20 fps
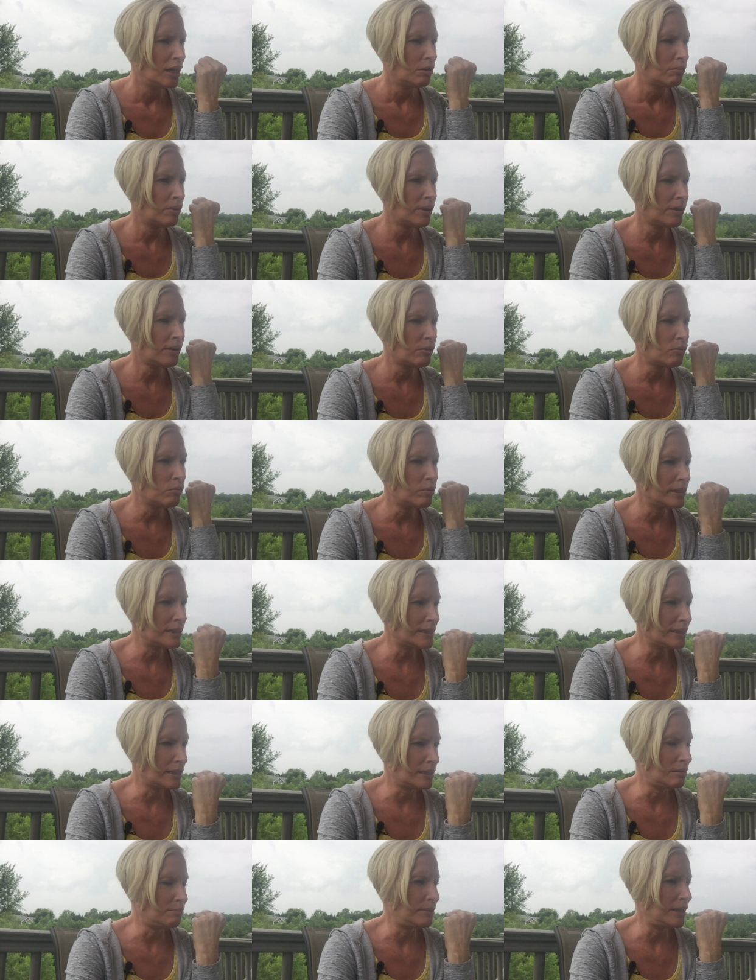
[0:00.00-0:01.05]
with
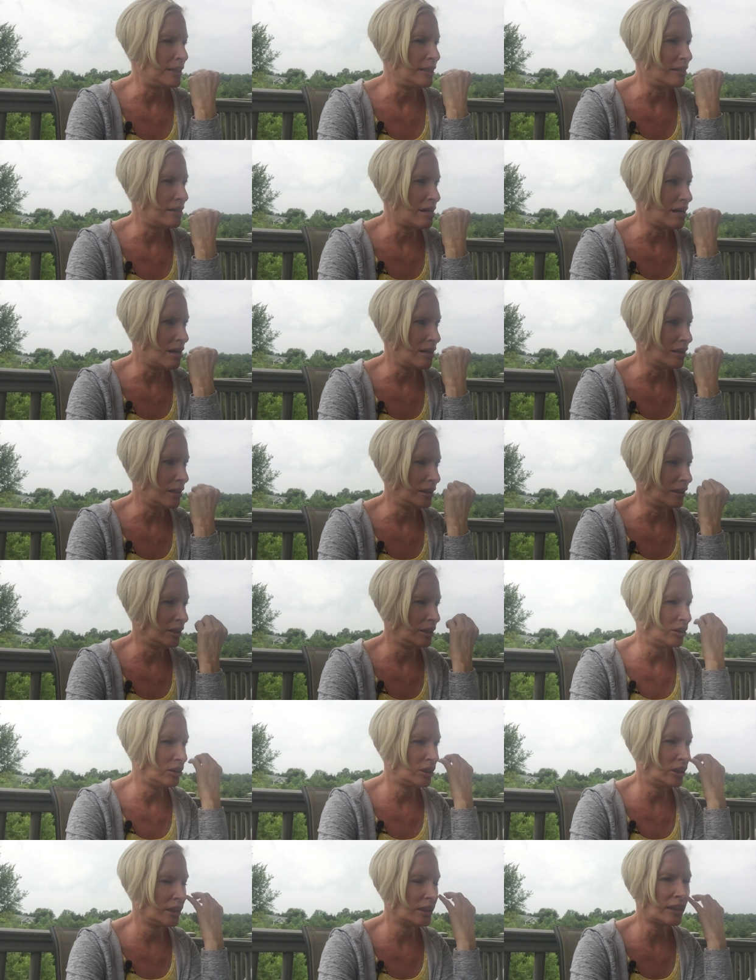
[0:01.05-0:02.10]
wisdom and knowledge
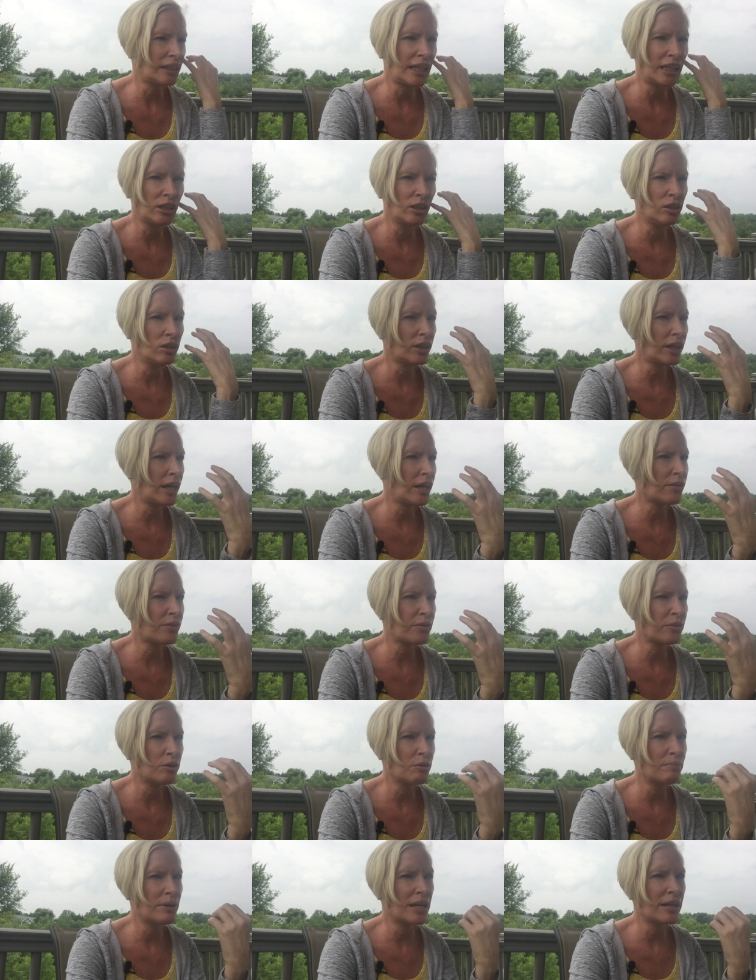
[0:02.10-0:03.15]
and she's like looking
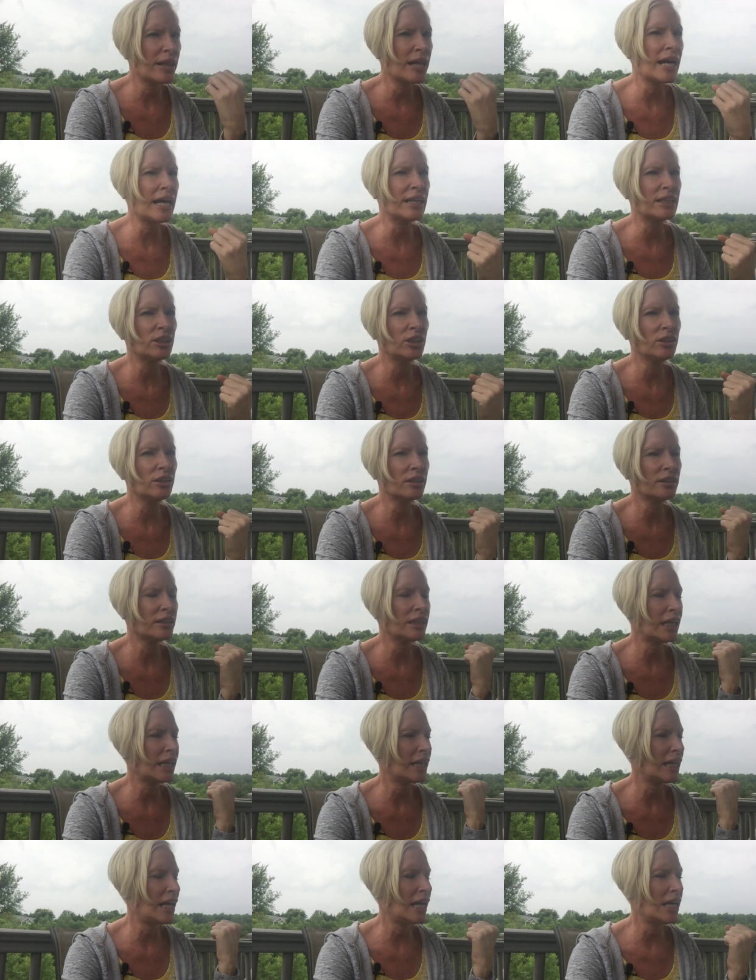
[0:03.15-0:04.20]
through me like she looks
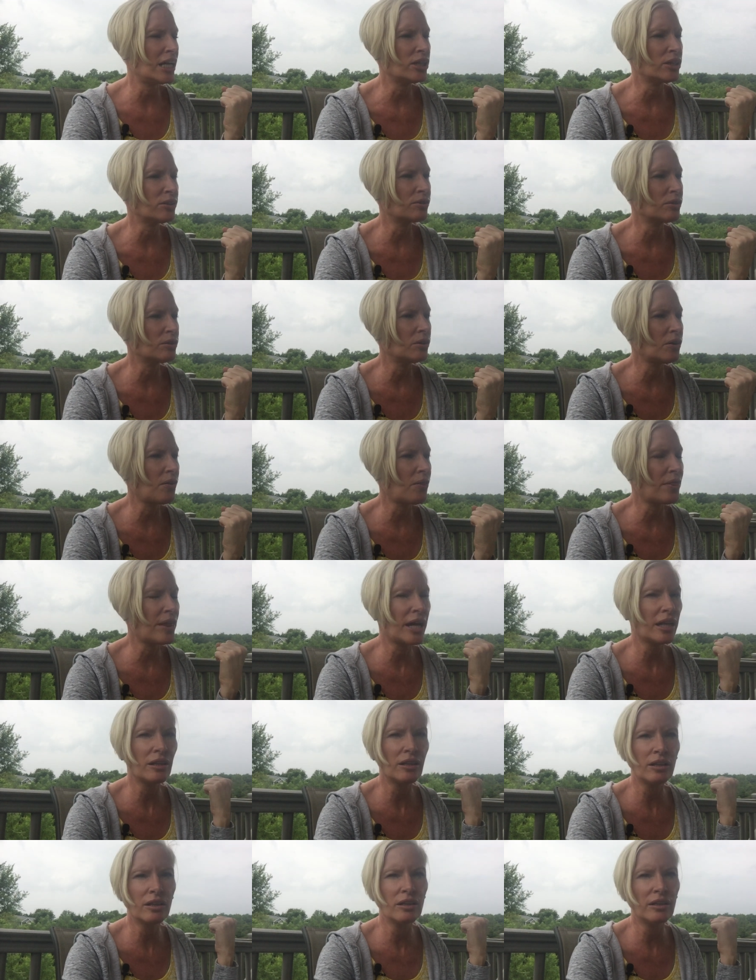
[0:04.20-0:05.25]
like an 8-year-old that
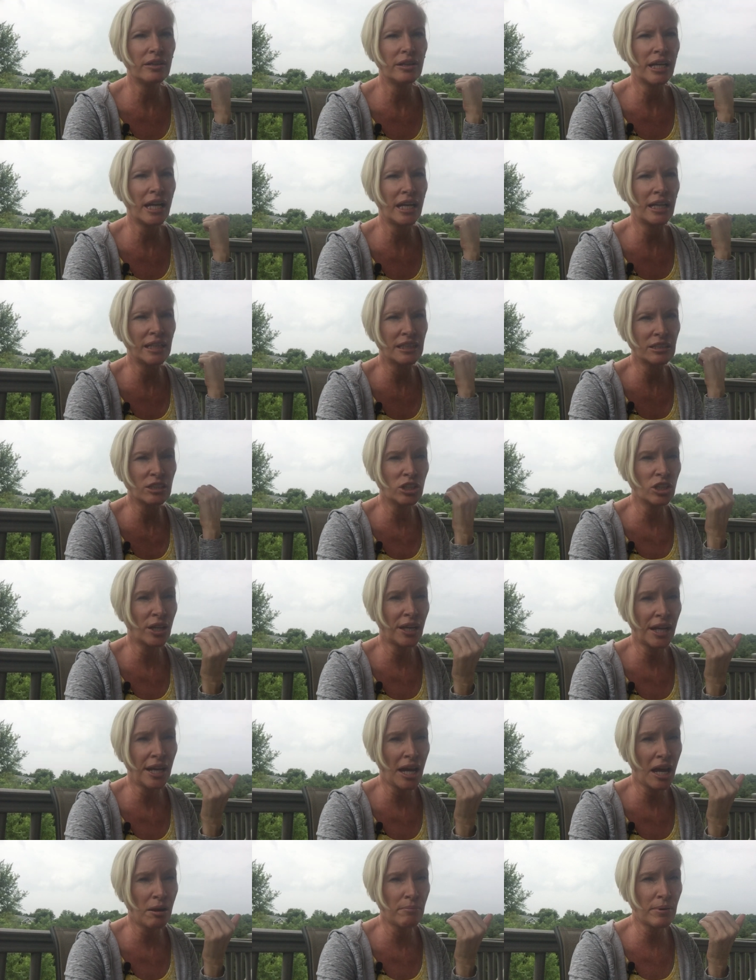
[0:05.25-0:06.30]
that is
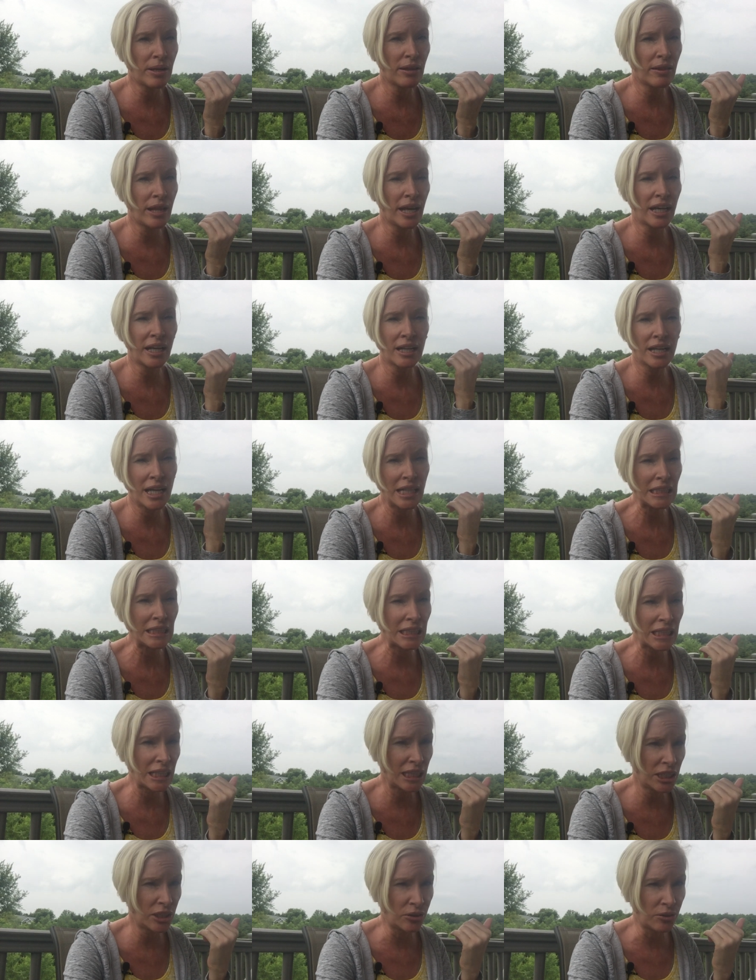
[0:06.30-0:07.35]
looking at me like a
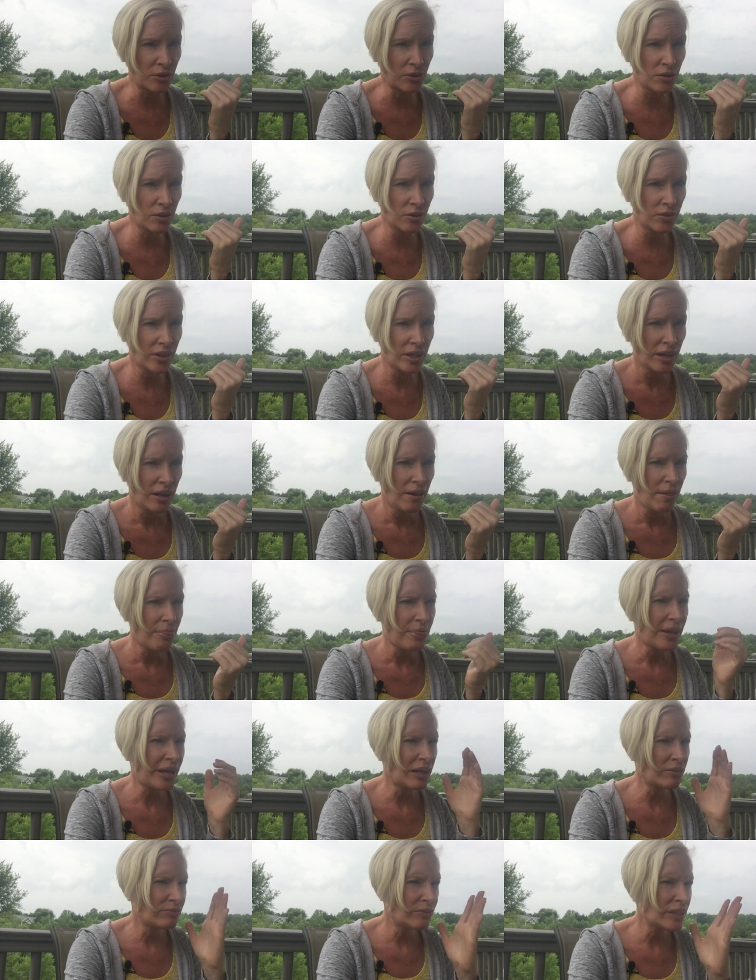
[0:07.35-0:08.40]
19-year-old
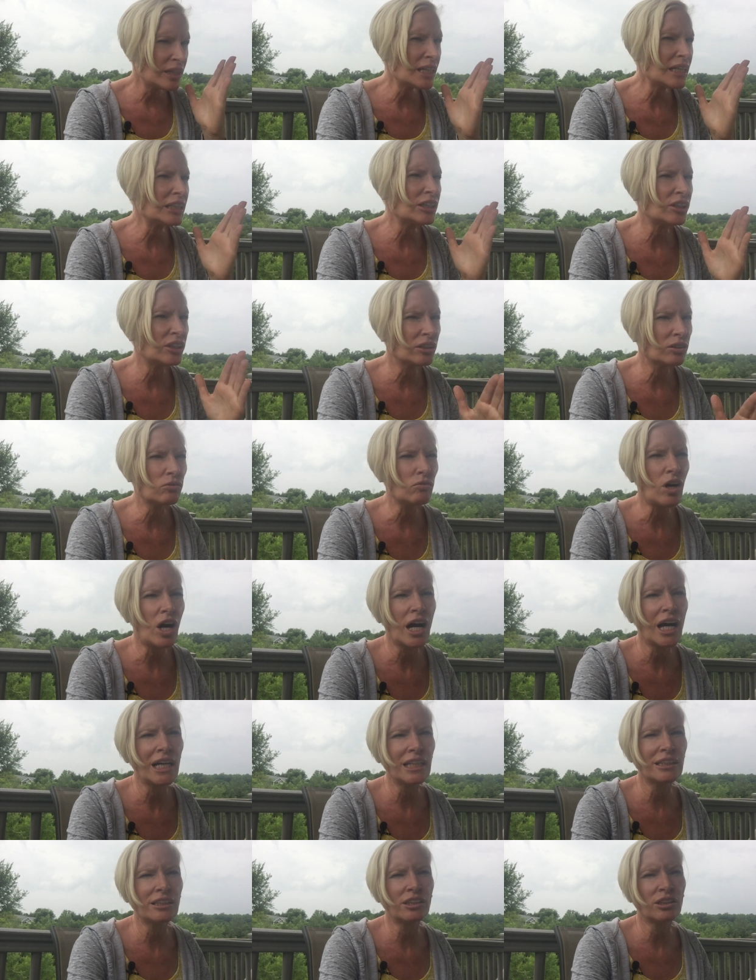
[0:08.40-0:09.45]
like I feel like she's
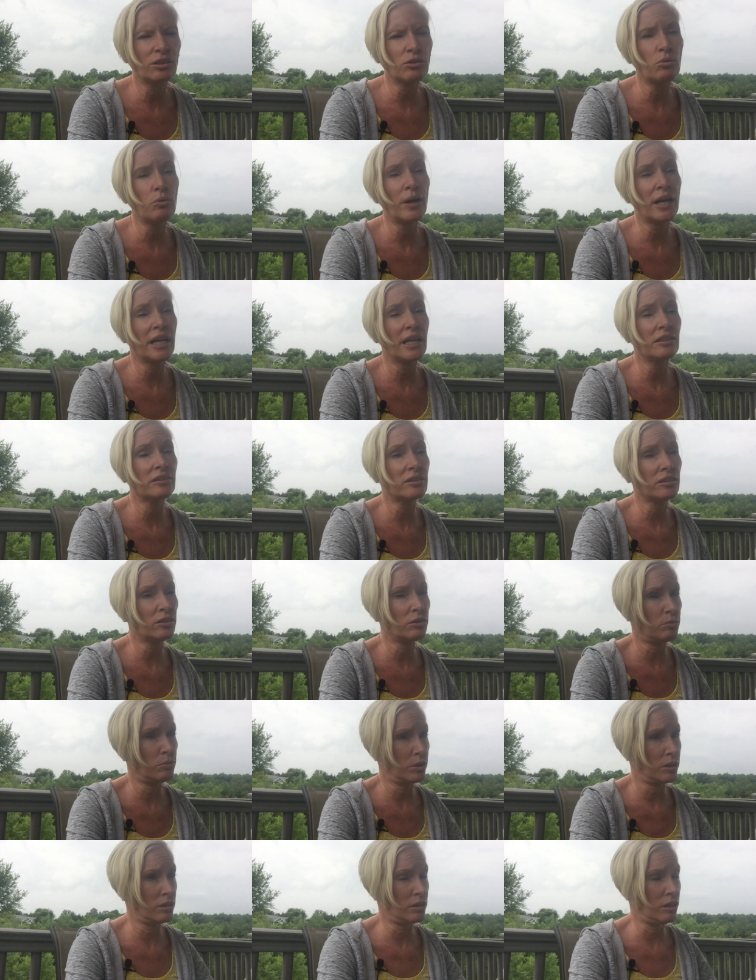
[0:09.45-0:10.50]
wise to the ways of the
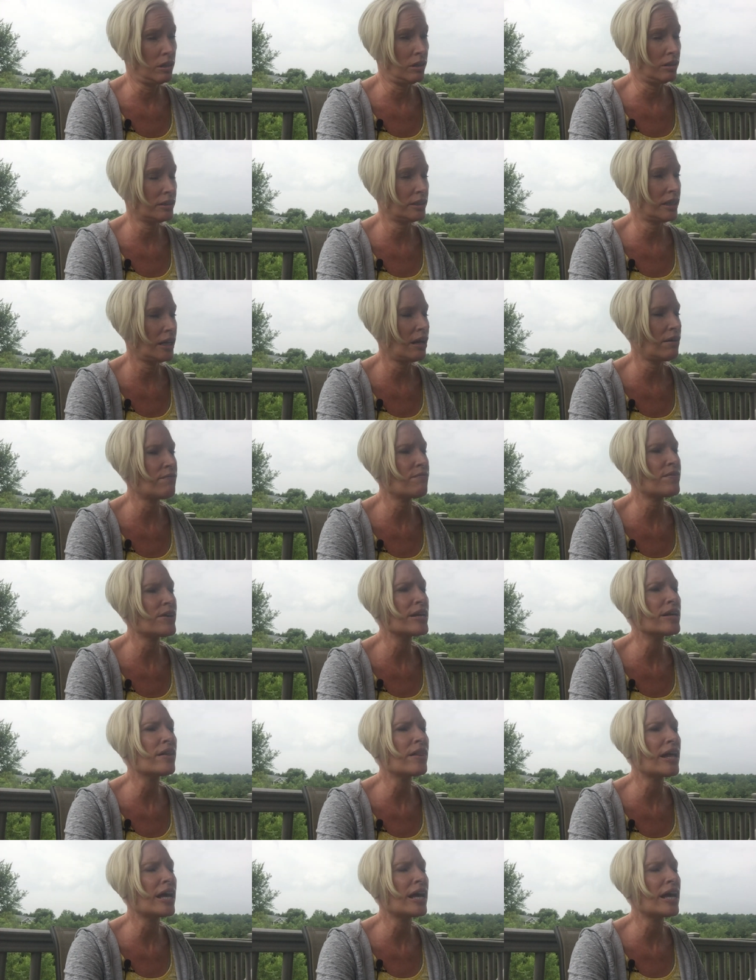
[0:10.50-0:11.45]
world and I feel